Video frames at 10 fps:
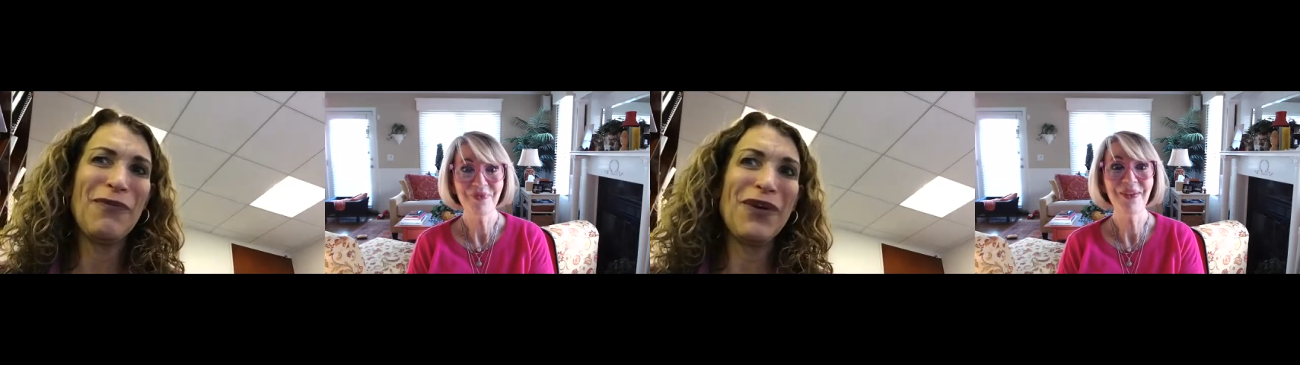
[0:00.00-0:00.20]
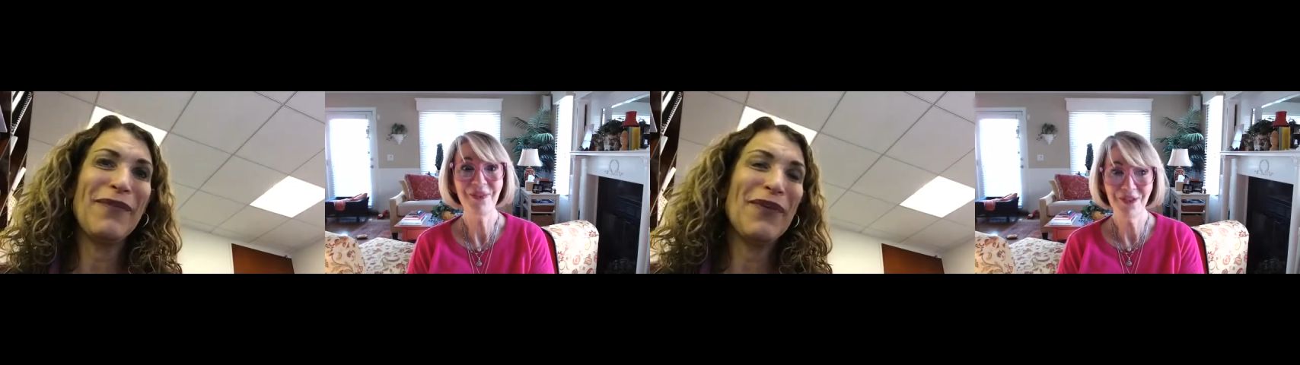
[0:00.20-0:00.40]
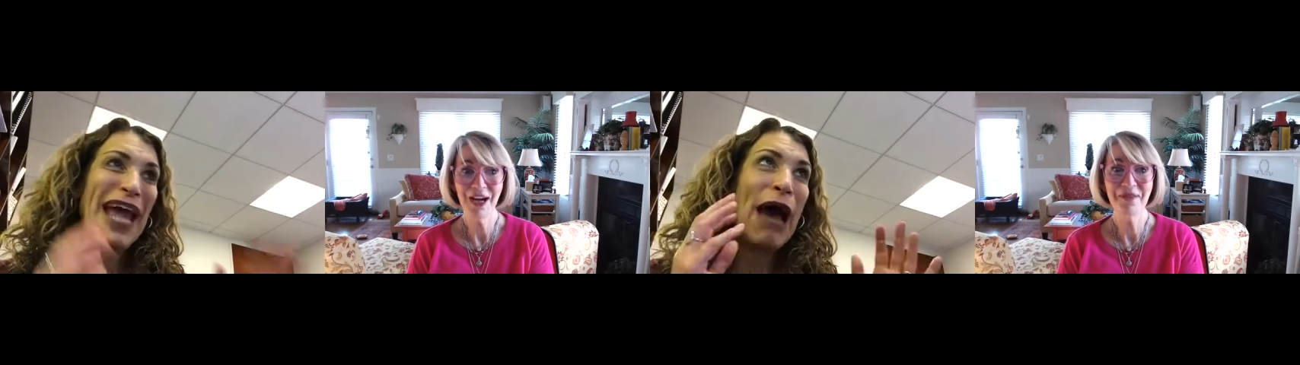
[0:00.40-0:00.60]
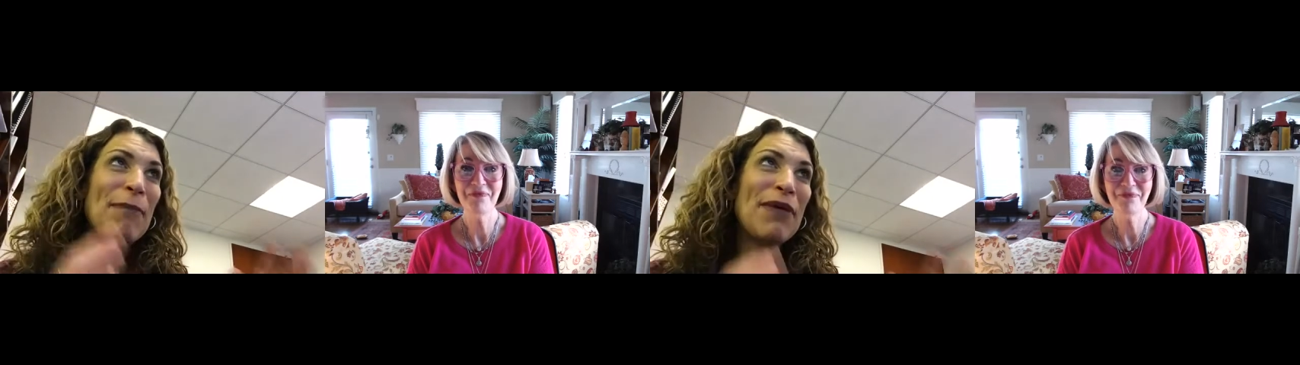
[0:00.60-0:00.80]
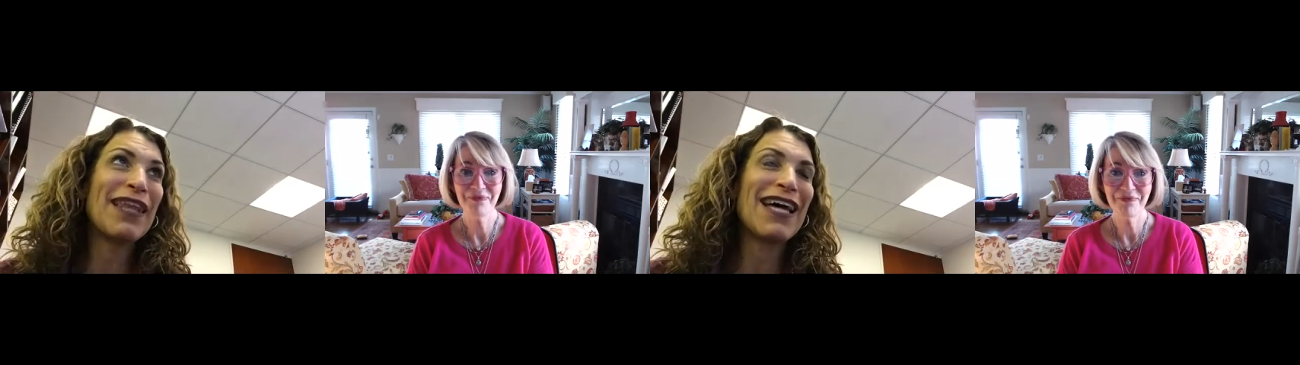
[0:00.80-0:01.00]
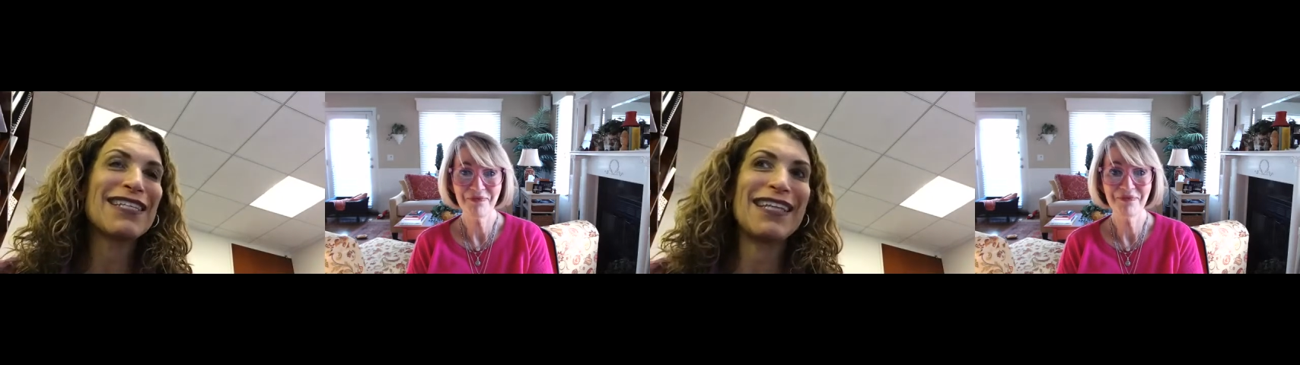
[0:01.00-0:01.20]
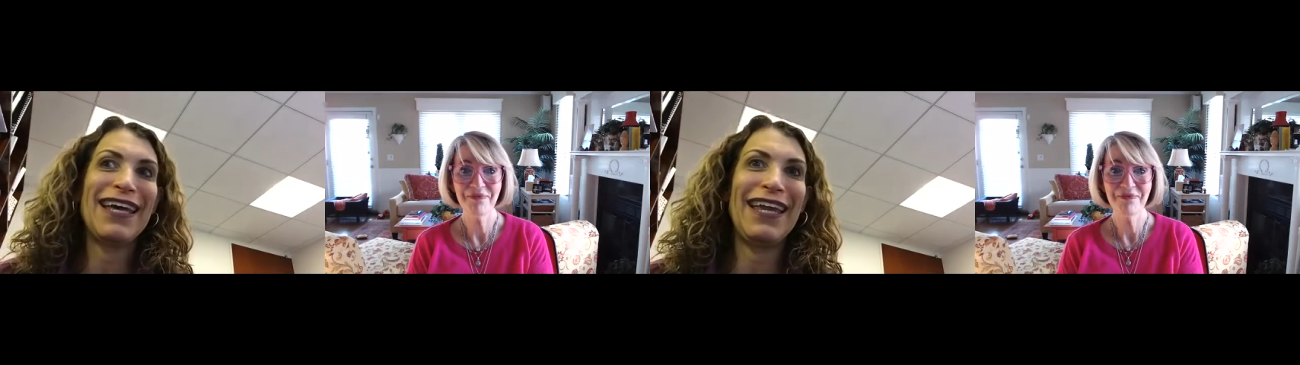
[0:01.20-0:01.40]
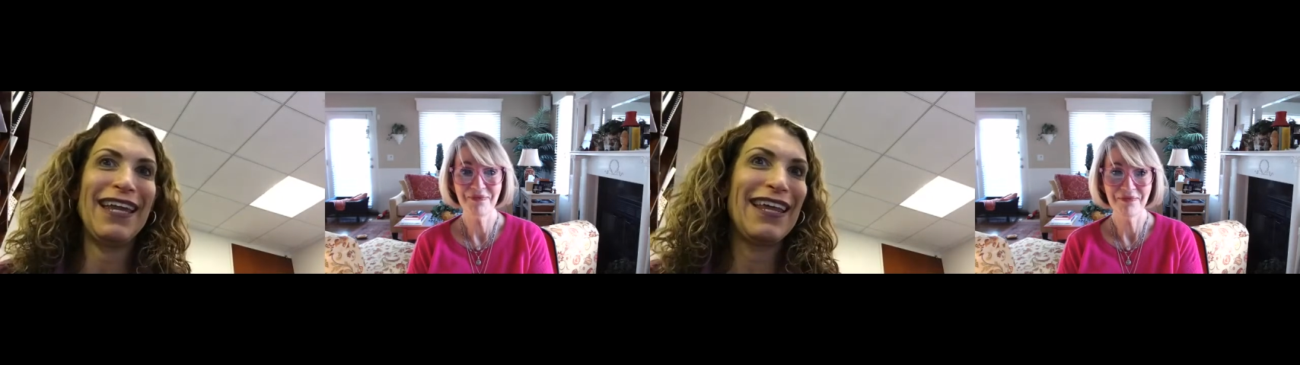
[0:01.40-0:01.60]
Speaker 1: What what happened last
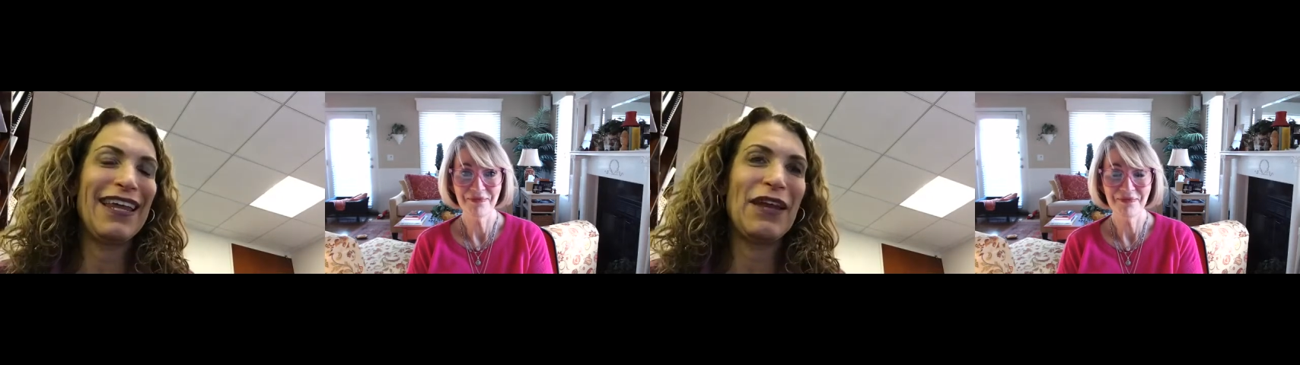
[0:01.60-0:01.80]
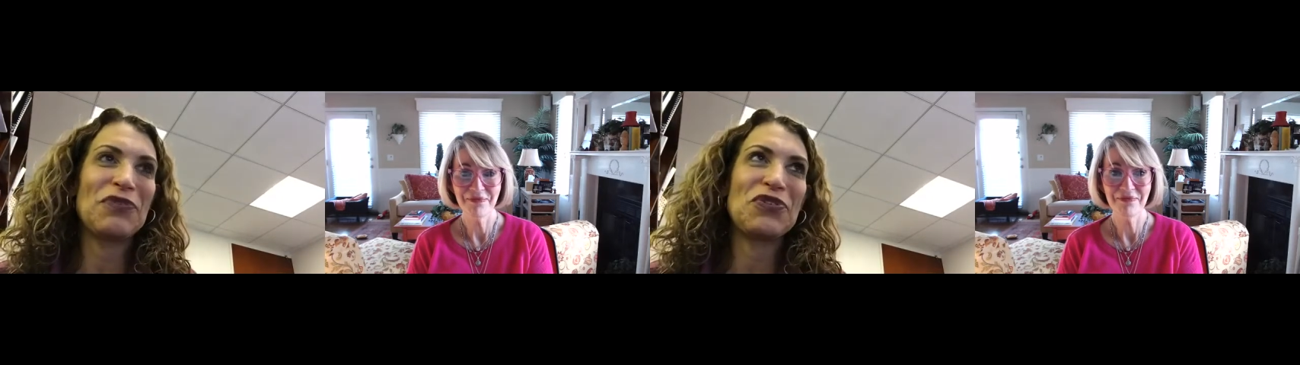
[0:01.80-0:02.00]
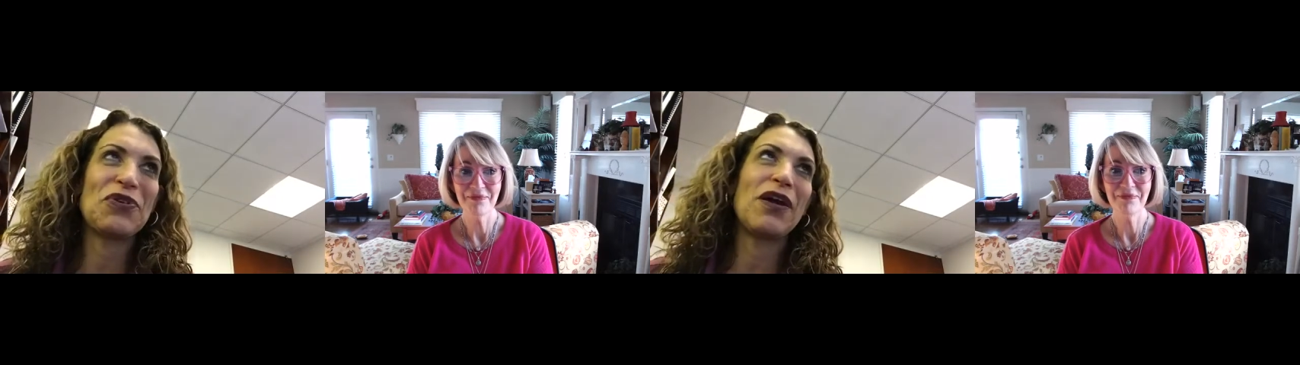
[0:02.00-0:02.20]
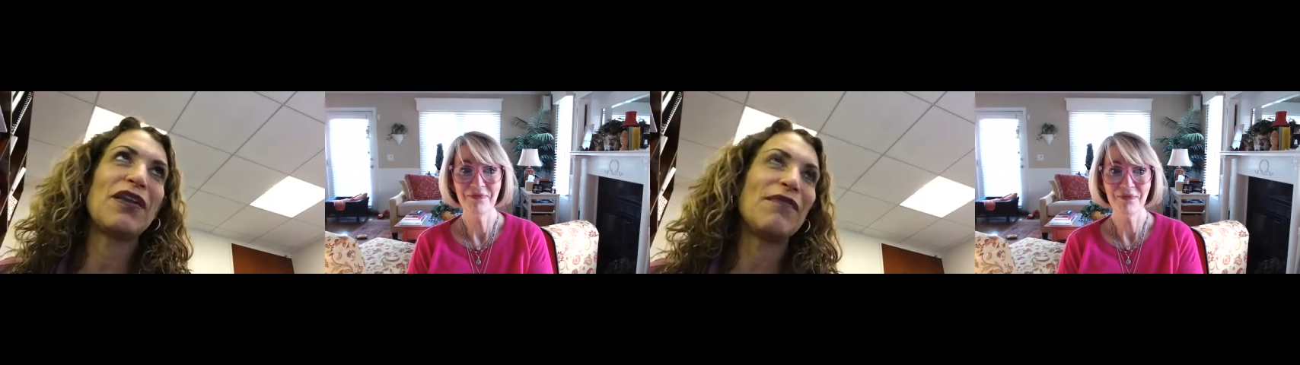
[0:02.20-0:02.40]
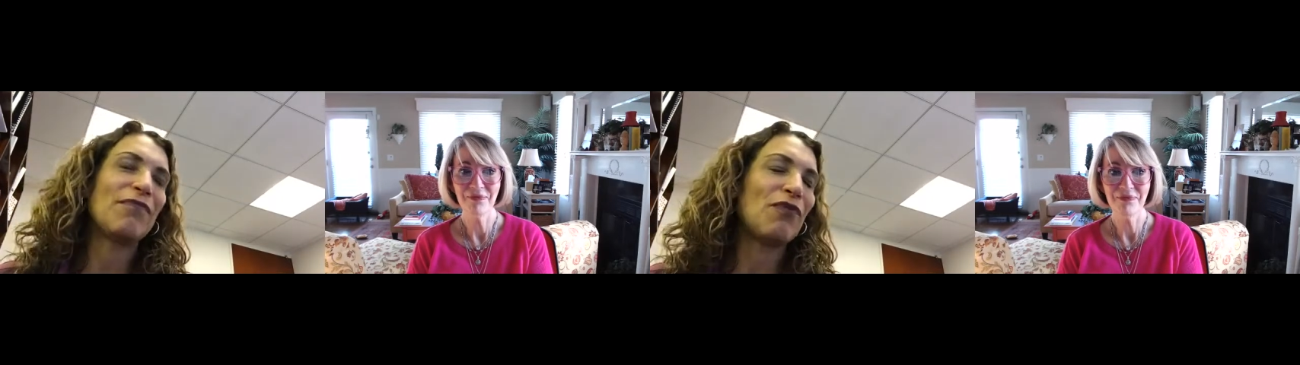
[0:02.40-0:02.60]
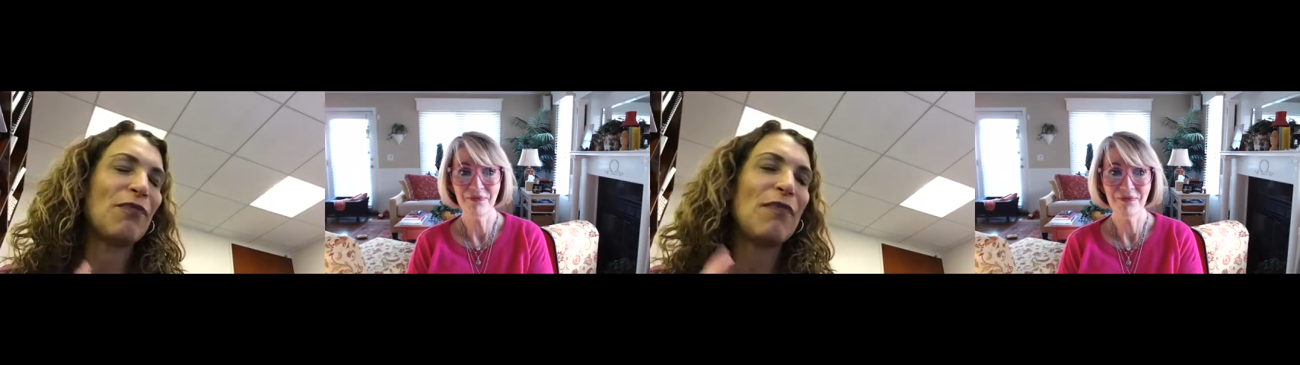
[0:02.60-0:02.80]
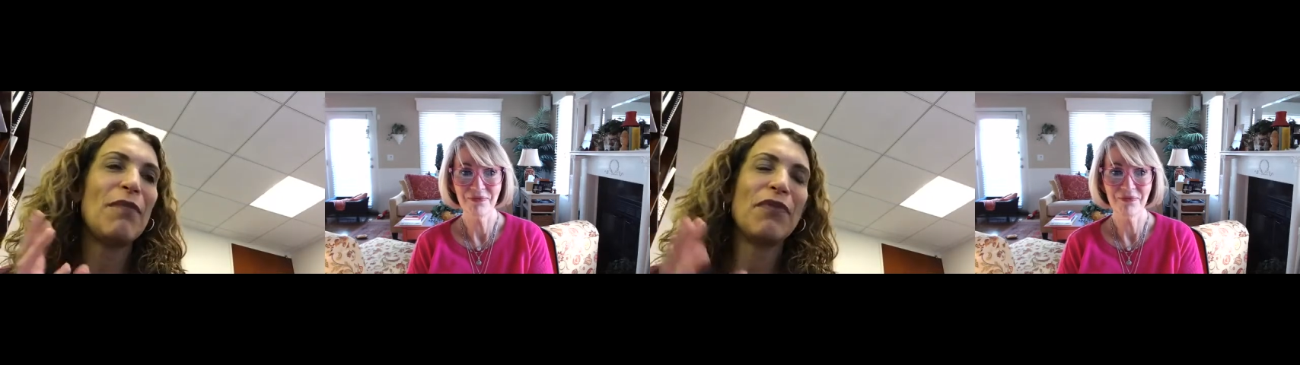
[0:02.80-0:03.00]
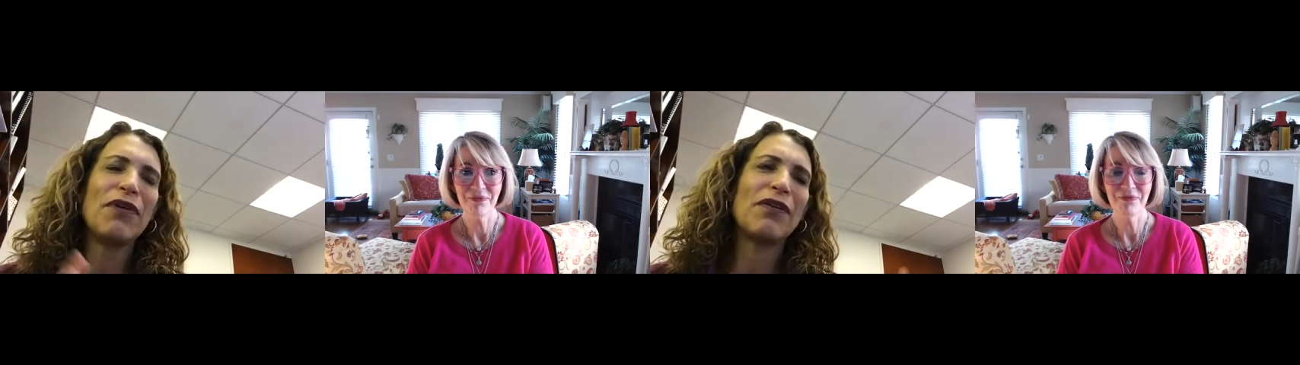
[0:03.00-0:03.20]
night?" And I was trying to
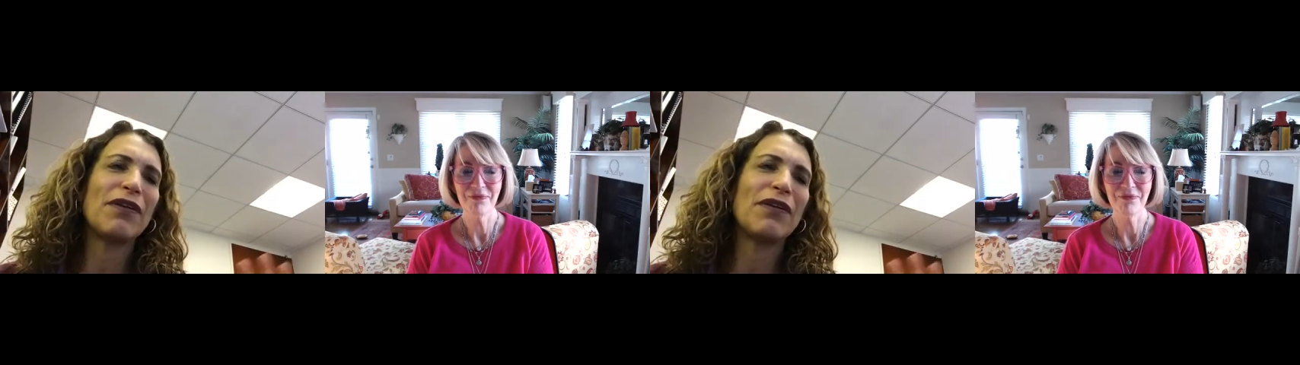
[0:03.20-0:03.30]
remember,